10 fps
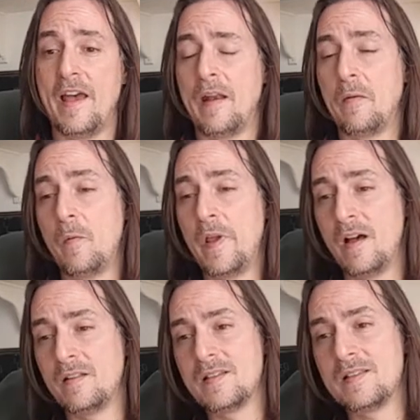and we
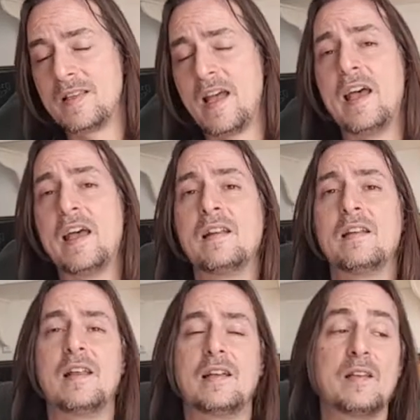understand
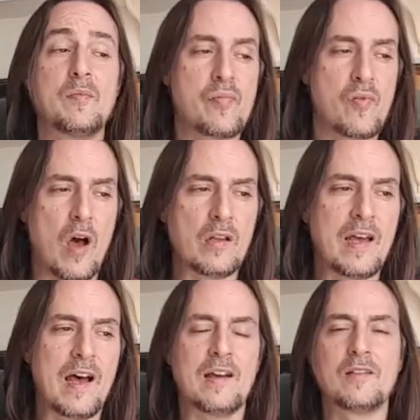that the
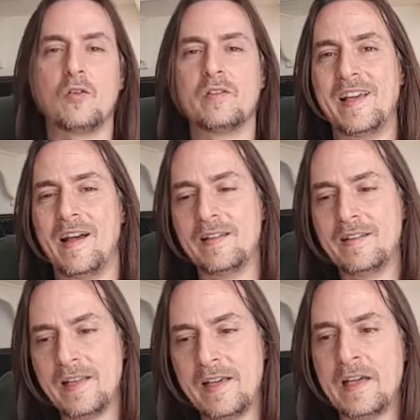product or the
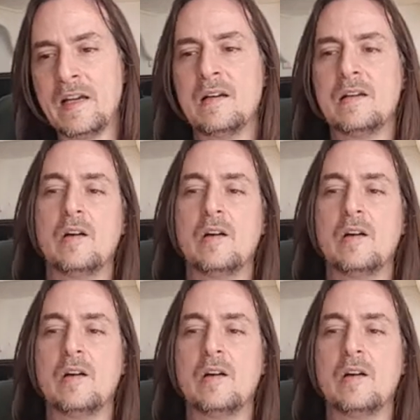idea